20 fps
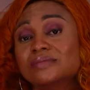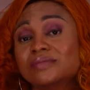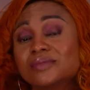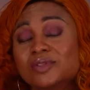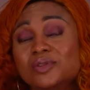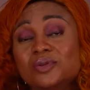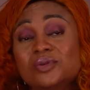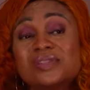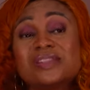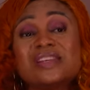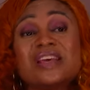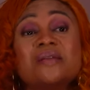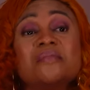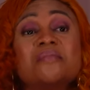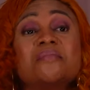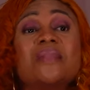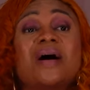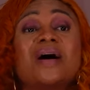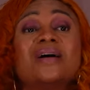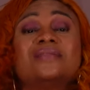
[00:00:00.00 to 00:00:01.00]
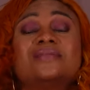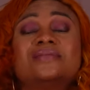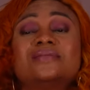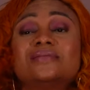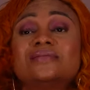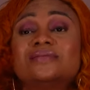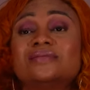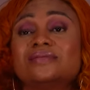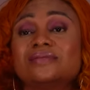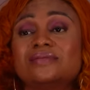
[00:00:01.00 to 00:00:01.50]
You see a man,
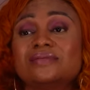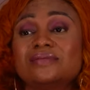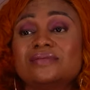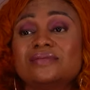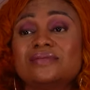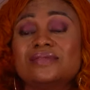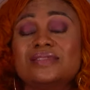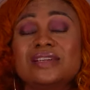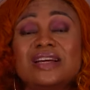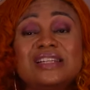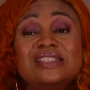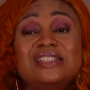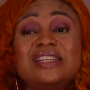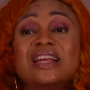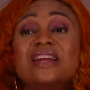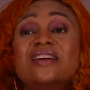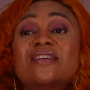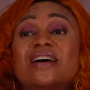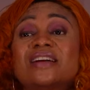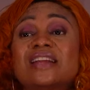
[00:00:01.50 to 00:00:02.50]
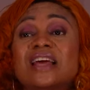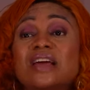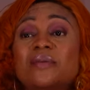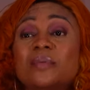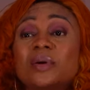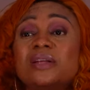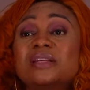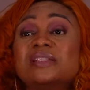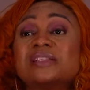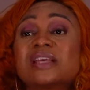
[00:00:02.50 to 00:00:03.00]
a general that
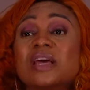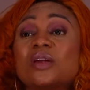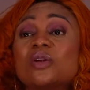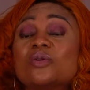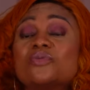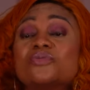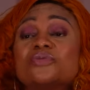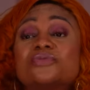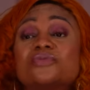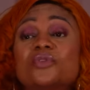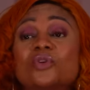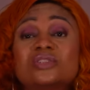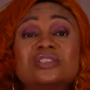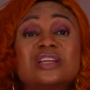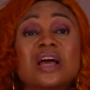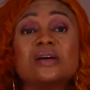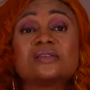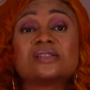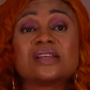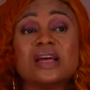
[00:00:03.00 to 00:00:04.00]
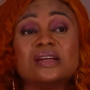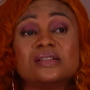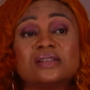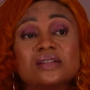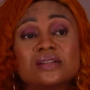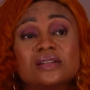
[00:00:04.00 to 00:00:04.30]
everybody's scared of on the outside.